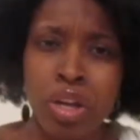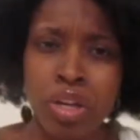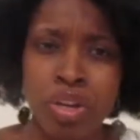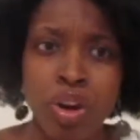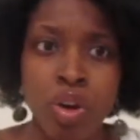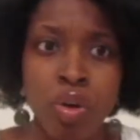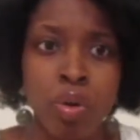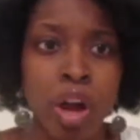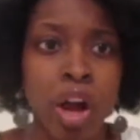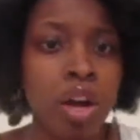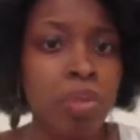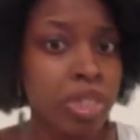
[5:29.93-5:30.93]
You
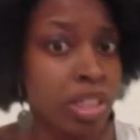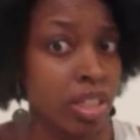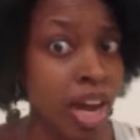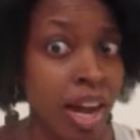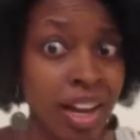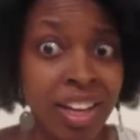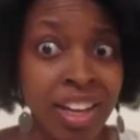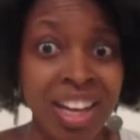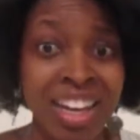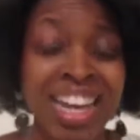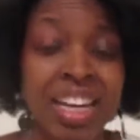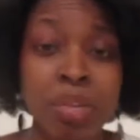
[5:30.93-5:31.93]
know, he's not
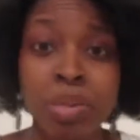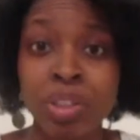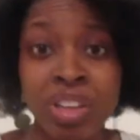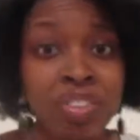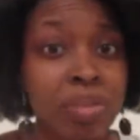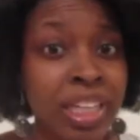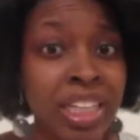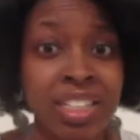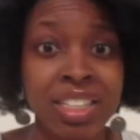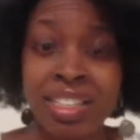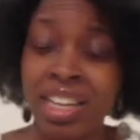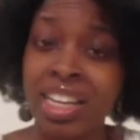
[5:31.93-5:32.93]
an animal lover, but he
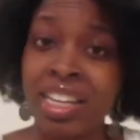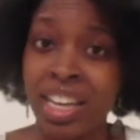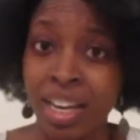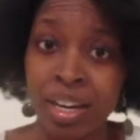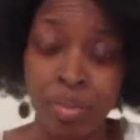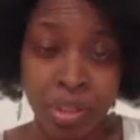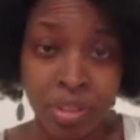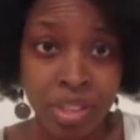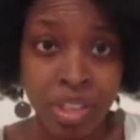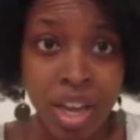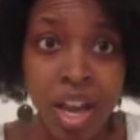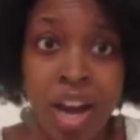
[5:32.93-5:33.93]
doesn't hate animals.